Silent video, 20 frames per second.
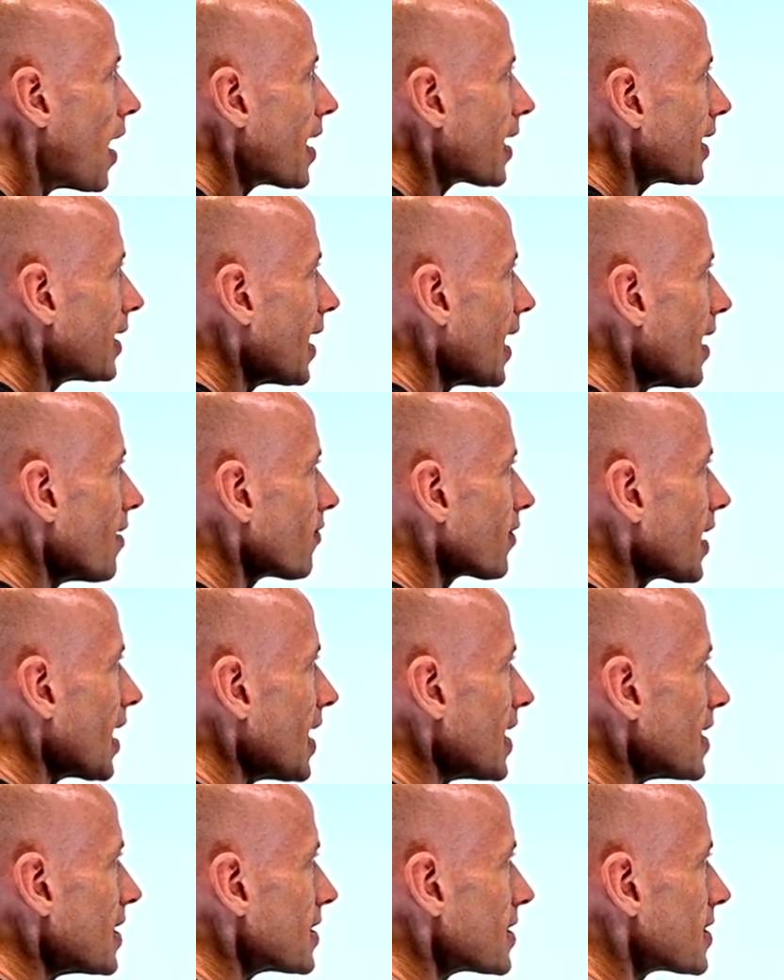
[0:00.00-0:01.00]
I can have
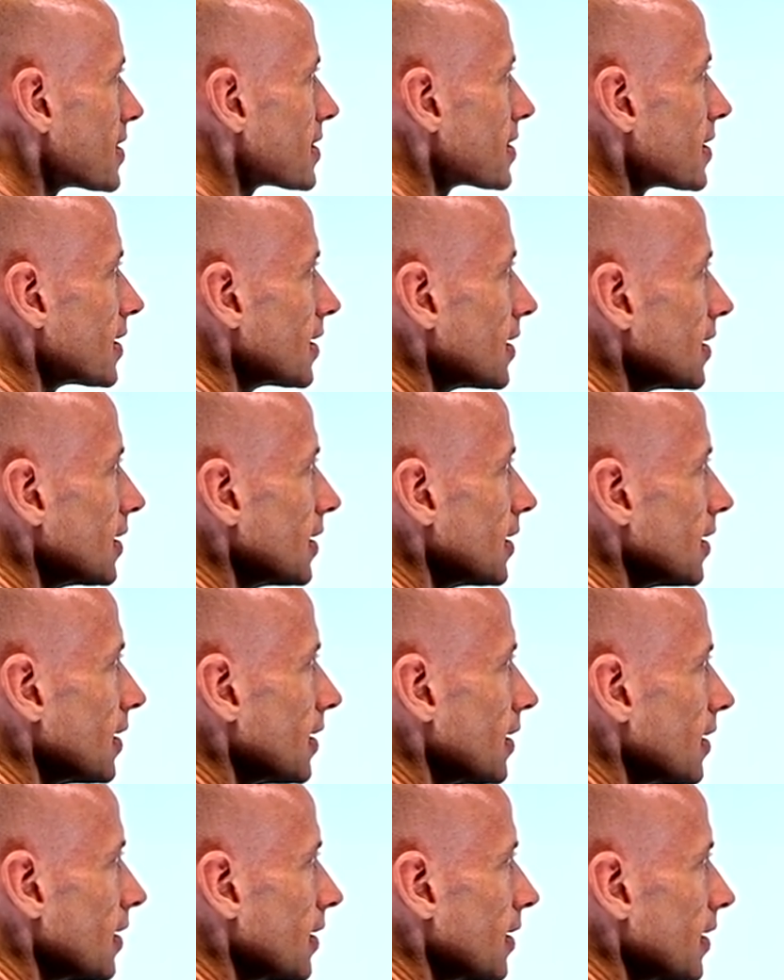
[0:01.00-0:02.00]
gates
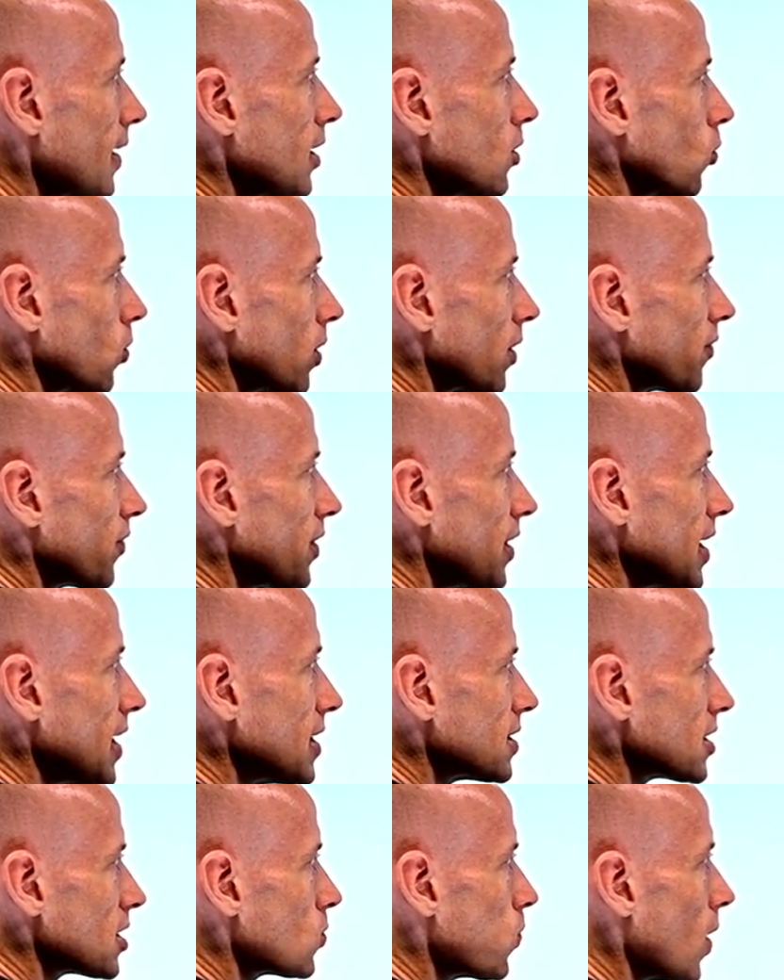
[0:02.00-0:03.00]
in all of
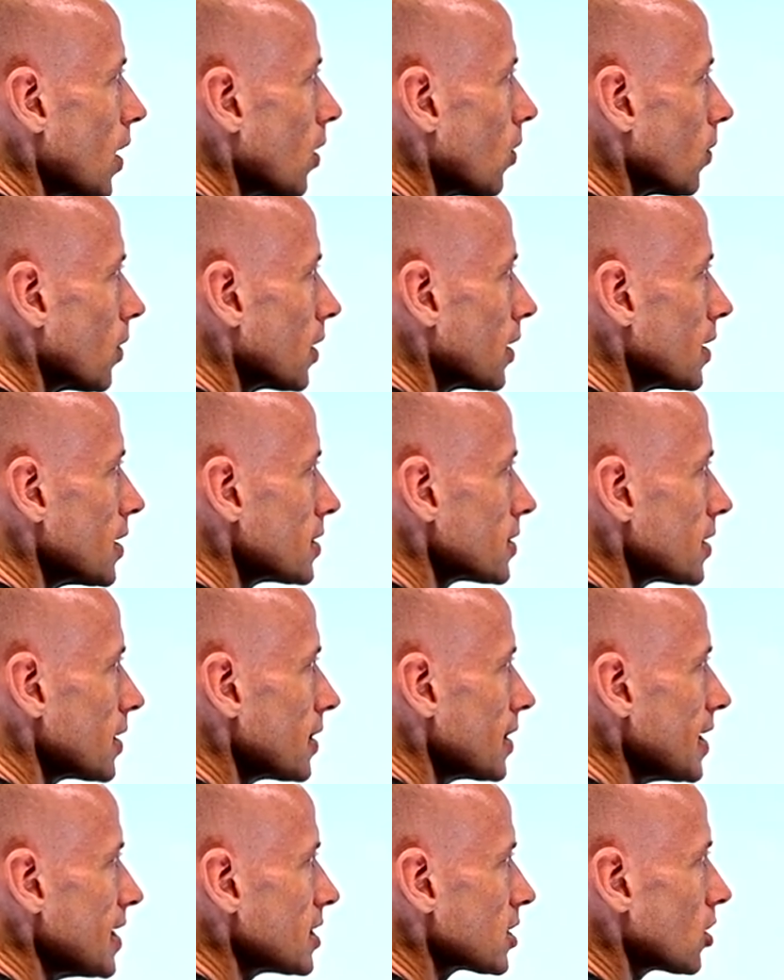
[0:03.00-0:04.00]
these as well.
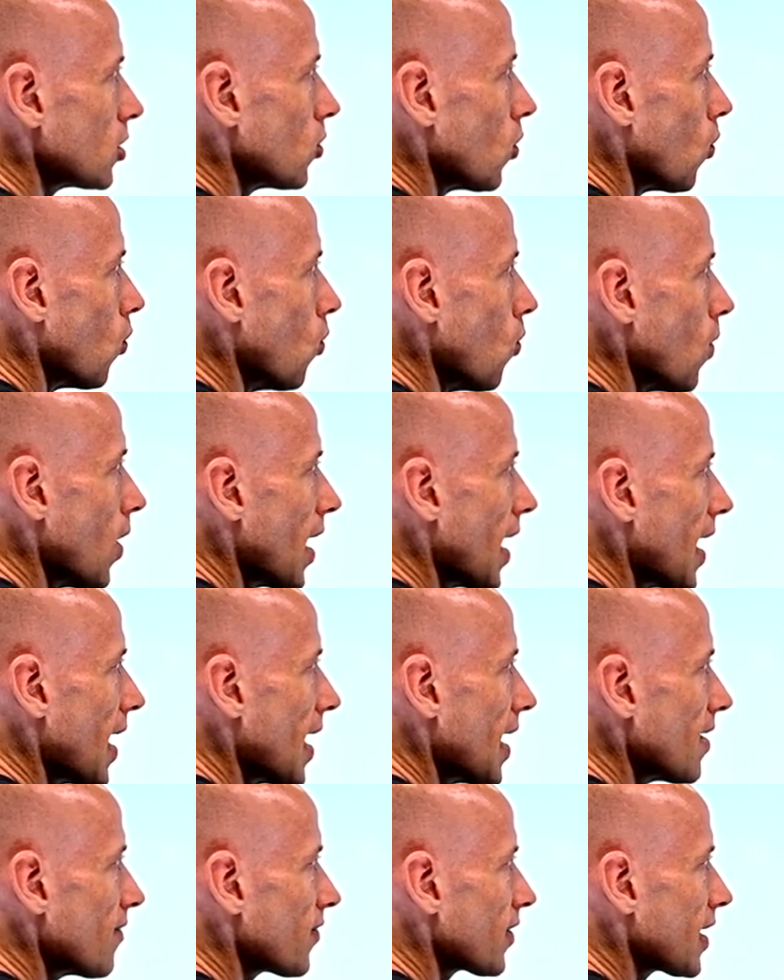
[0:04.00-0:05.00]
So these can all
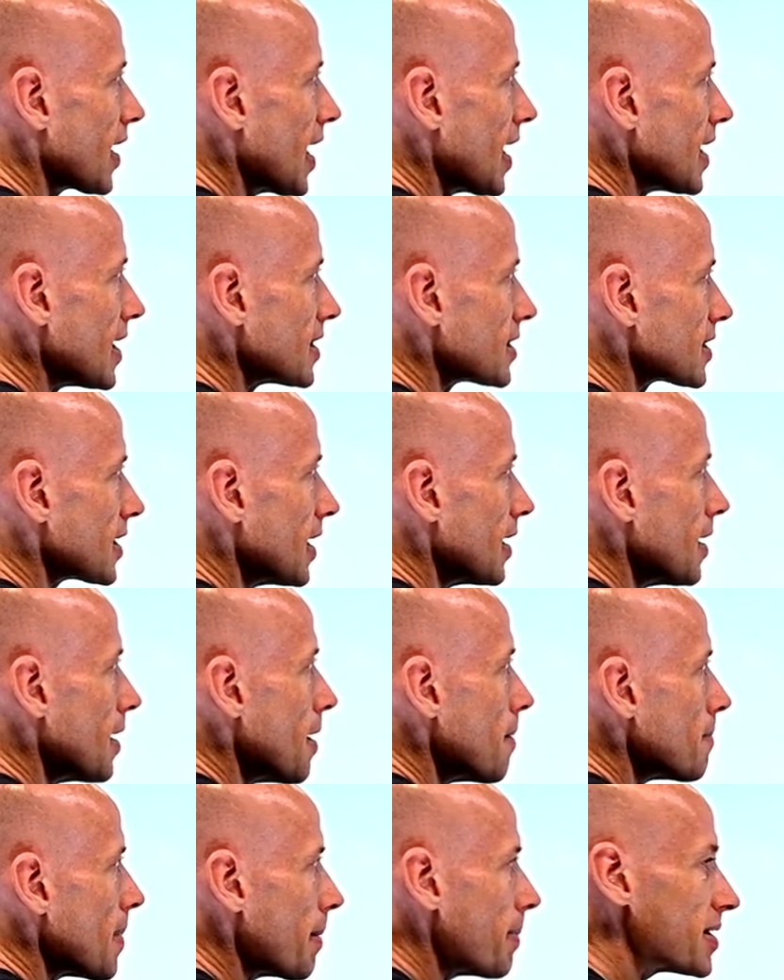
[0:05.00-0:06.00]
have gates.
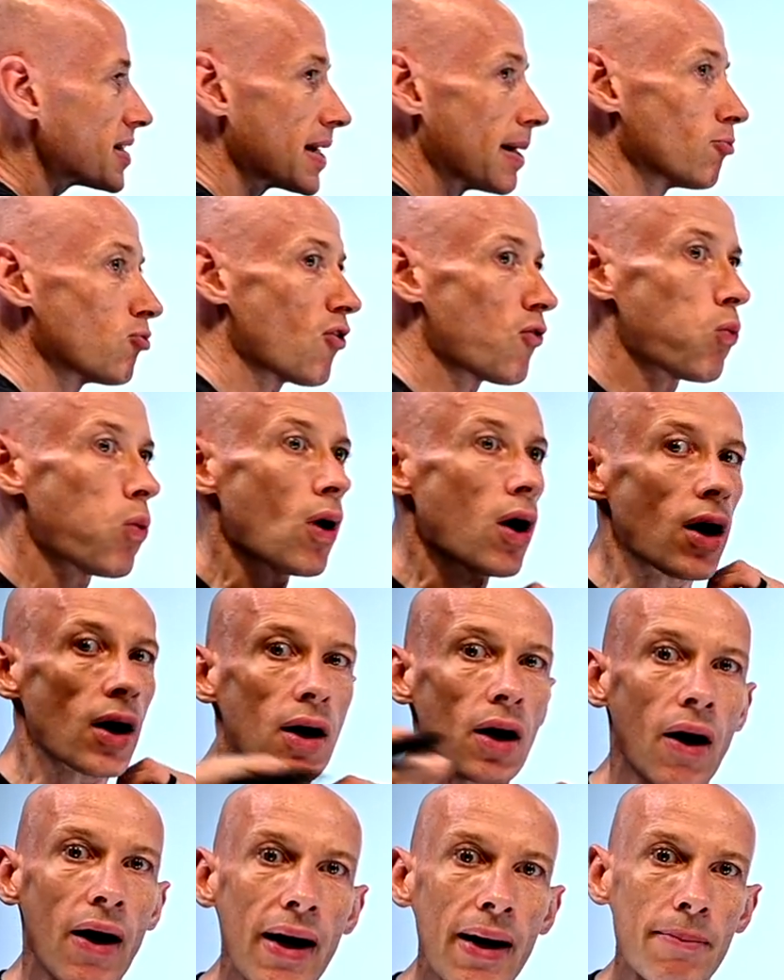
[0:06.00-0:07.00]
Maybe it's number of
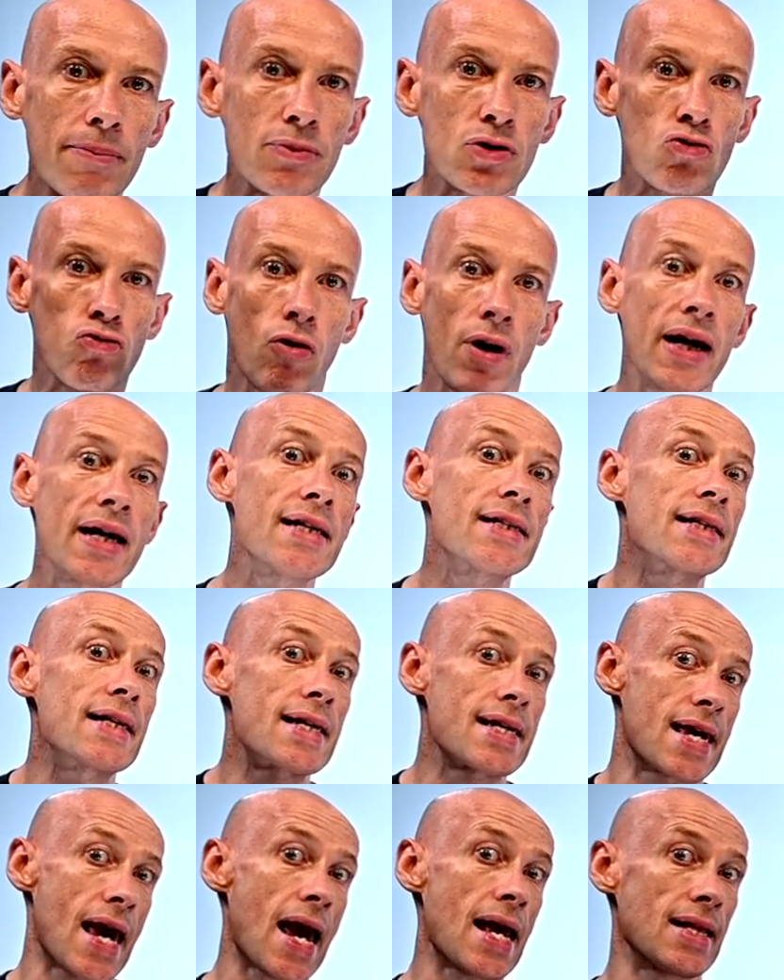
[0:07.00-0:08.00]
work items raised
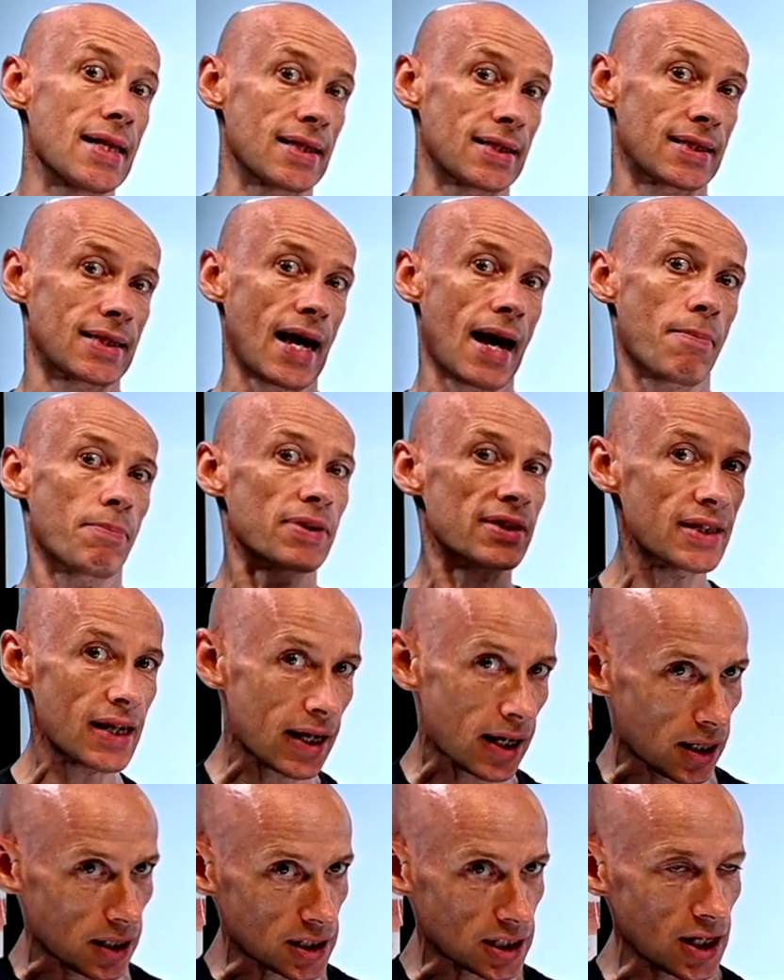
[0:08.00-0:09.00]
against that
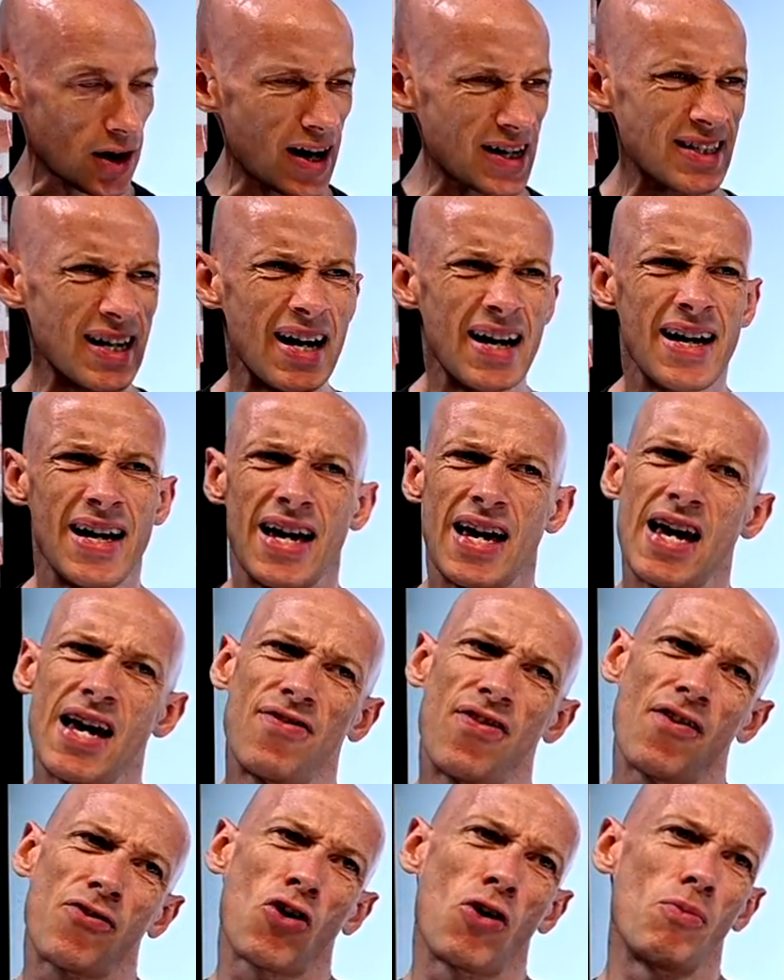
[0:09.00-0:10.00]
particular slice.
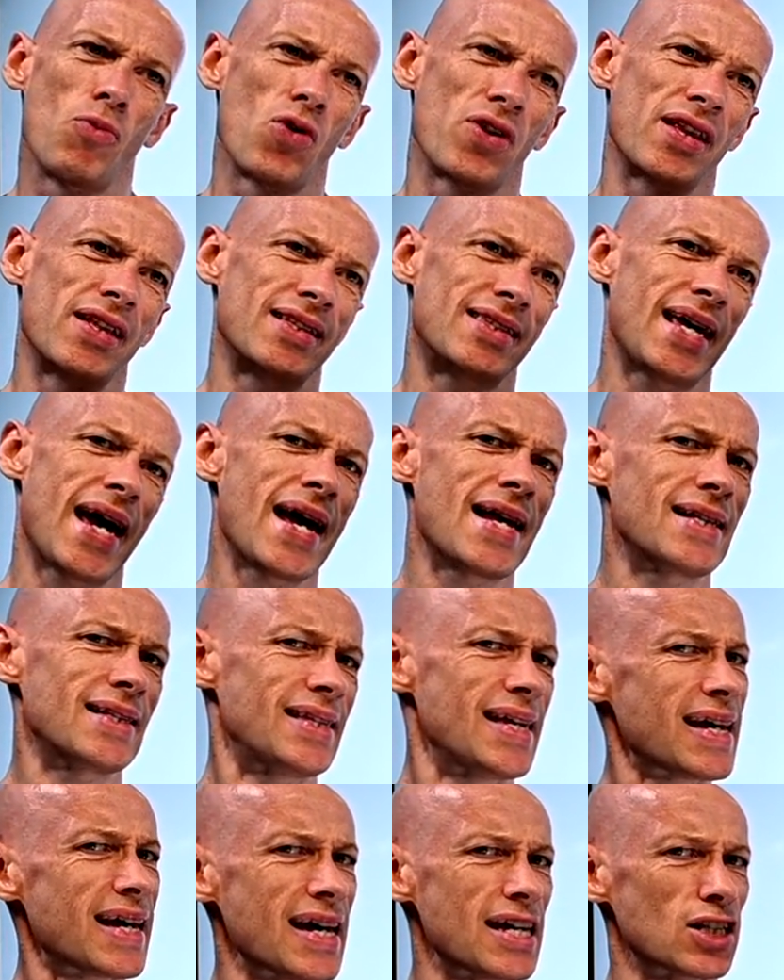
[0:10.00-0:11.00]
If I've got more than 10
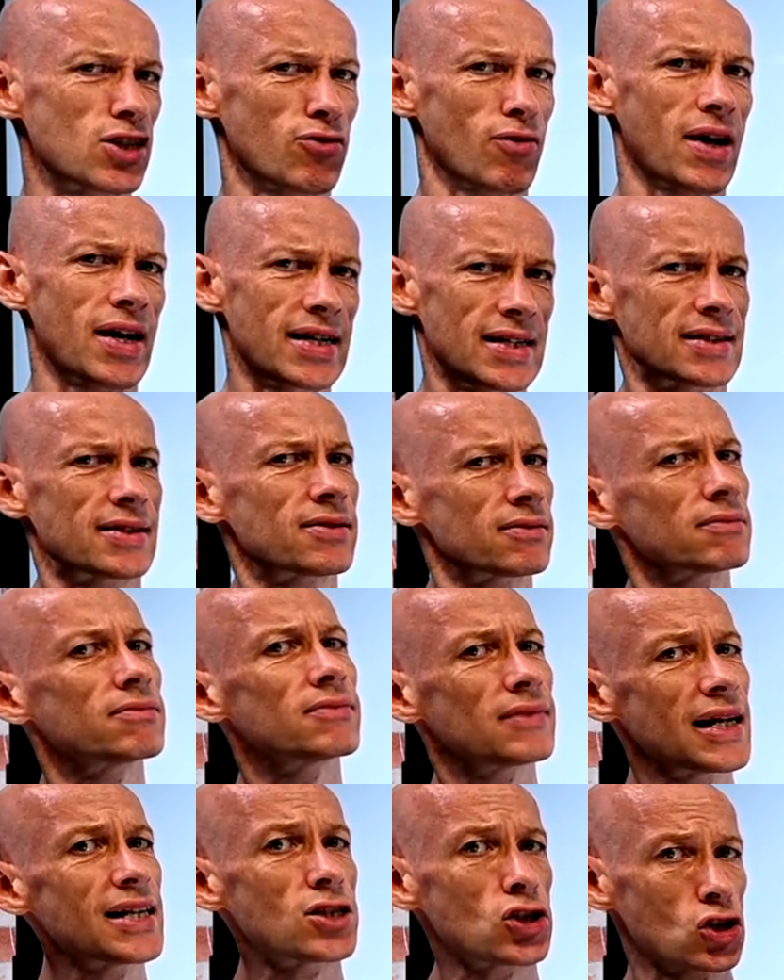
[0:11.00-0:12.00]
tickets raised,
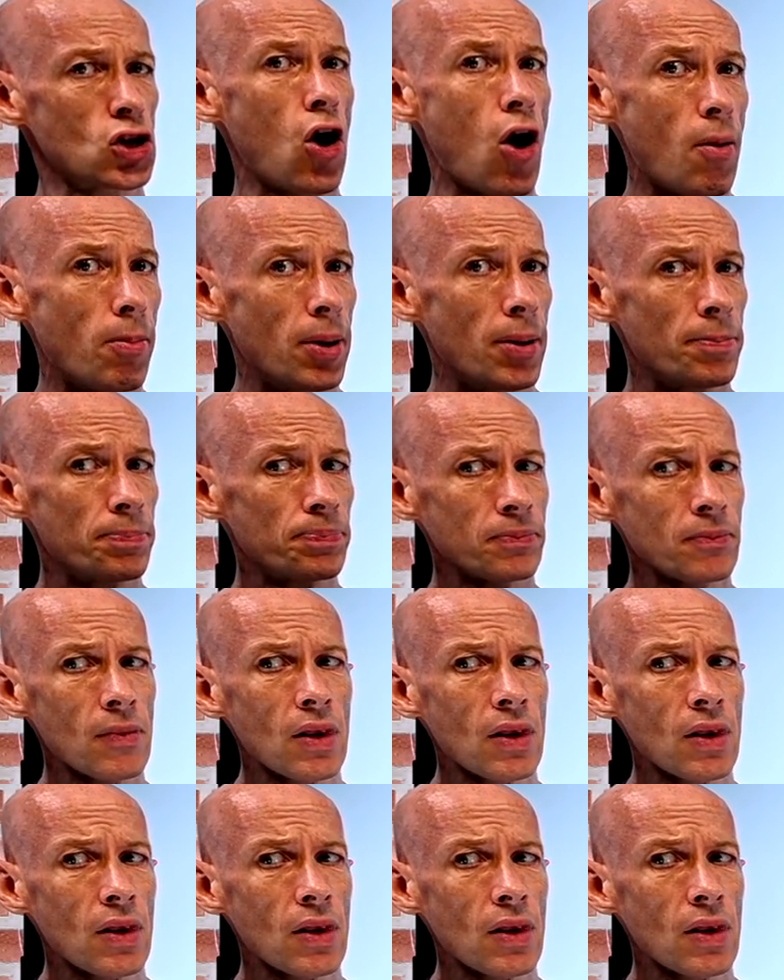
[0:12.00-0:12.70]
let's stop.